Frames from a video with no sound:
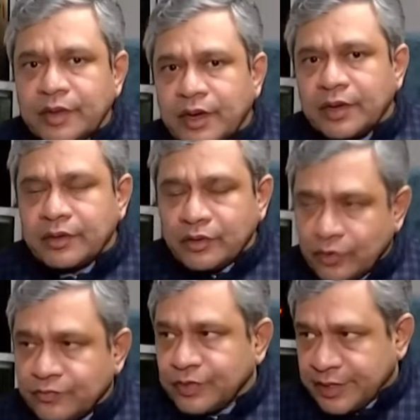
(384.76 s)
and
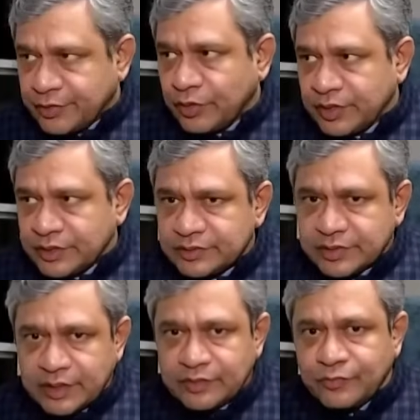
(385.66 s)
of
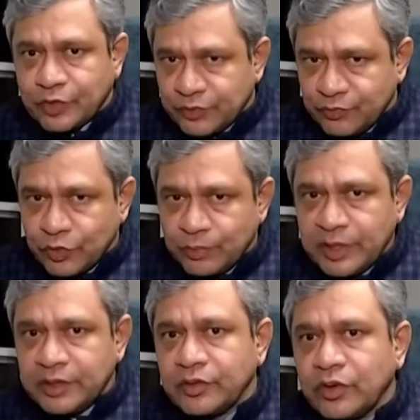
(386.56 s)
electronics and $44
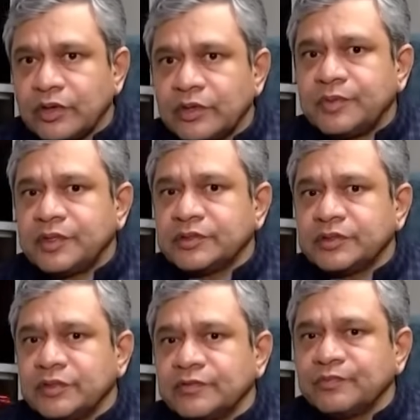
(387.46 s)
billion
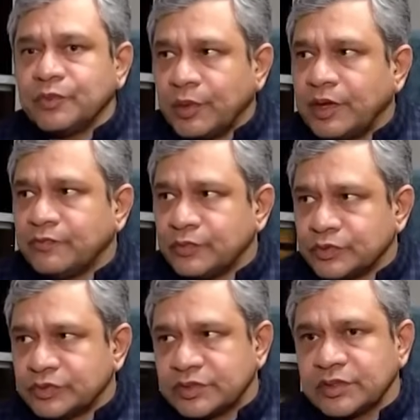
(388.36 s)
production of mobile
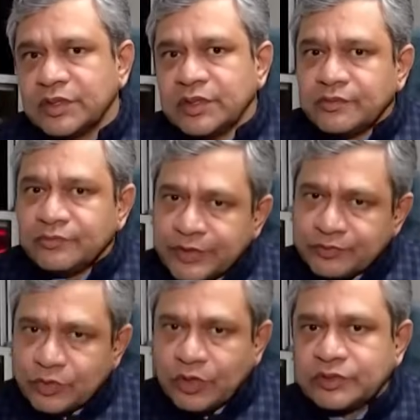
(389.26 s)
phones. We
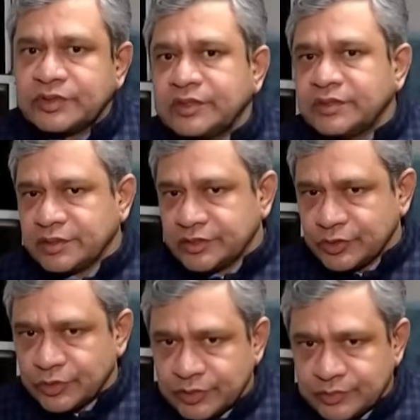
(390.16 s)
have crossed that
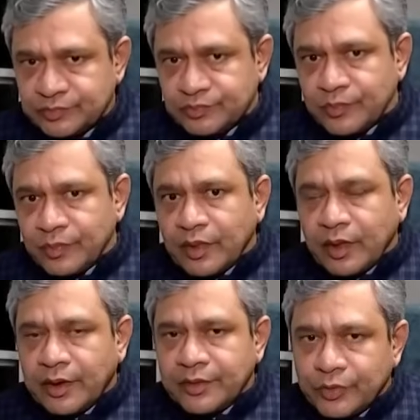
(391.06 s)
threshold,
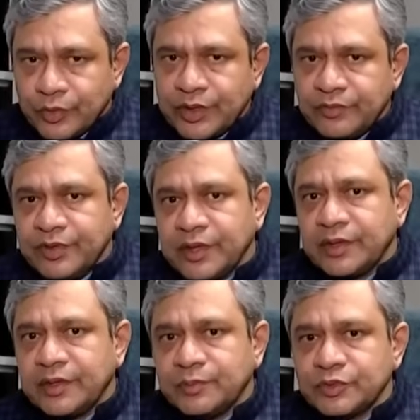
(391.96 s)
and today we
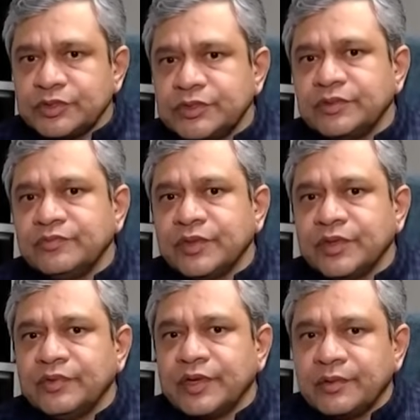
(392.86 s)
are in a position
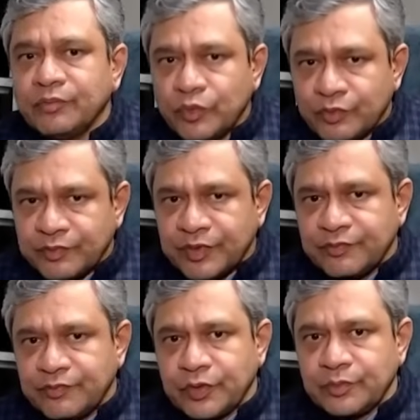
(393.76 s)
where we can move away
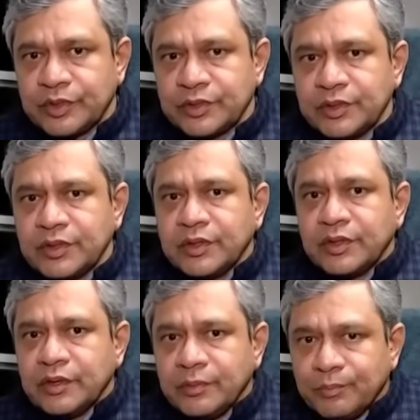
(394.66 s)
from a
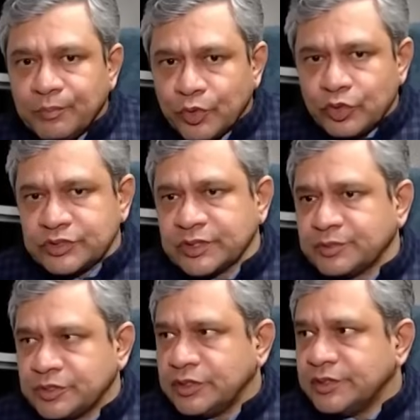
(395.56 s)
import
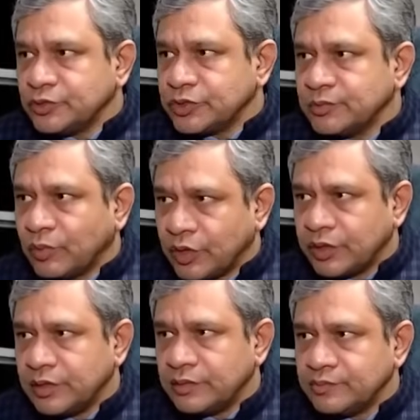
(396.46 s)
substitution model